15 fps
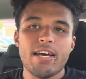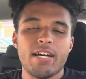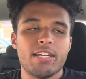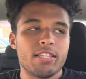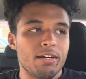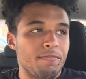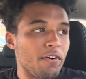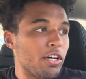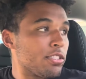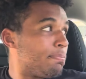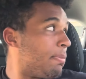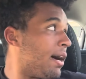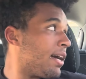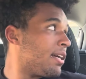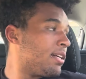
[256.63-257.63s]
The first
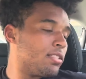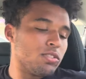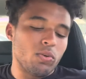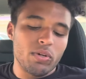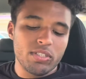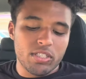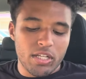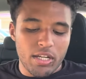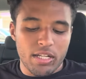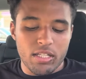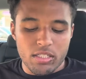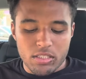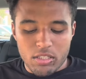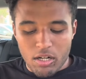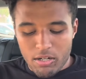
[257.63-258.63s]
bite is always good at the
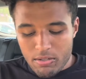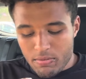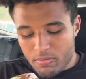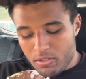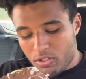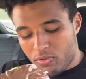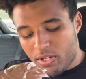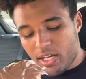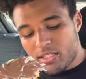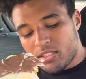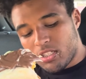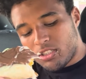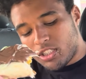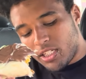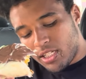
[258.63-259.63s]
start. You taste the
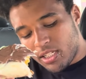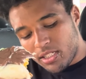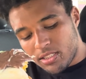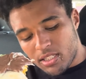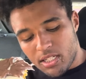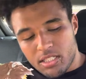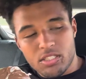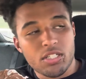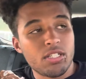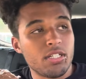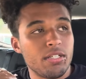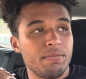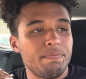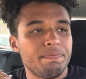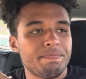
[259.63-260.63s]
cheese, it's
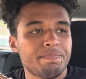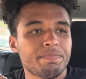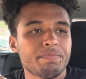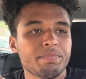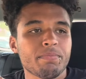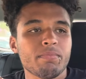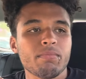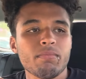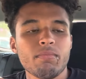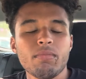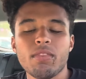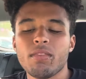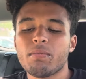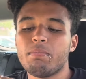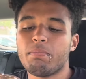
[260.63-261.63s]
good.
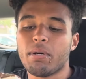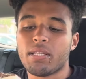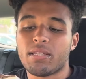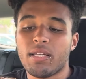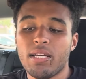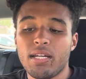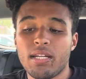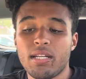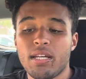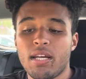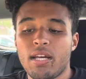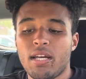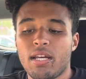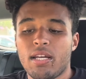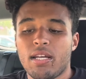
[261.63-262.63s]
But then,
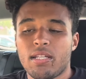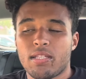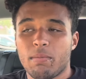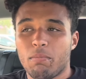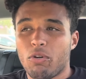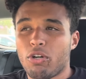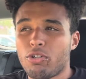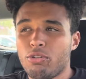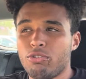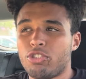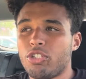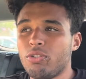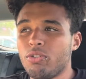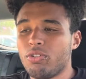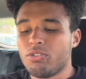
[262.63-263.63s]
the more you
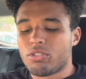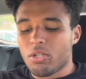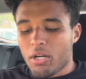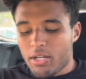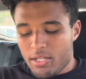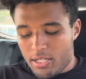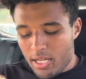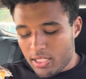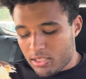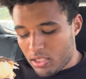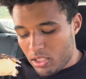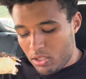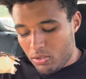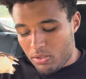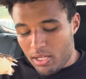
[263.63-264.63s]
chew, you start to taste the
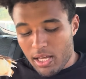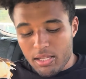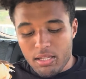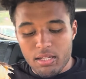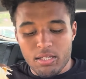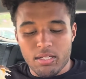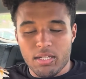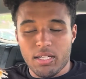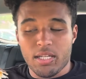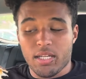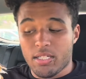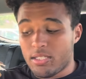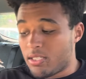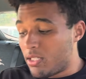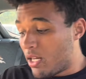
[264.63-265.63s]
Nutella and it
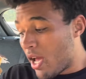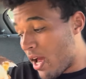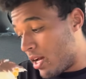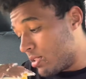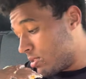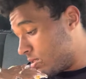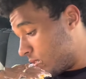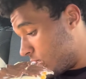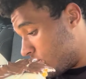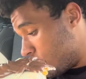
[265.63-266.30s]
gets nasty.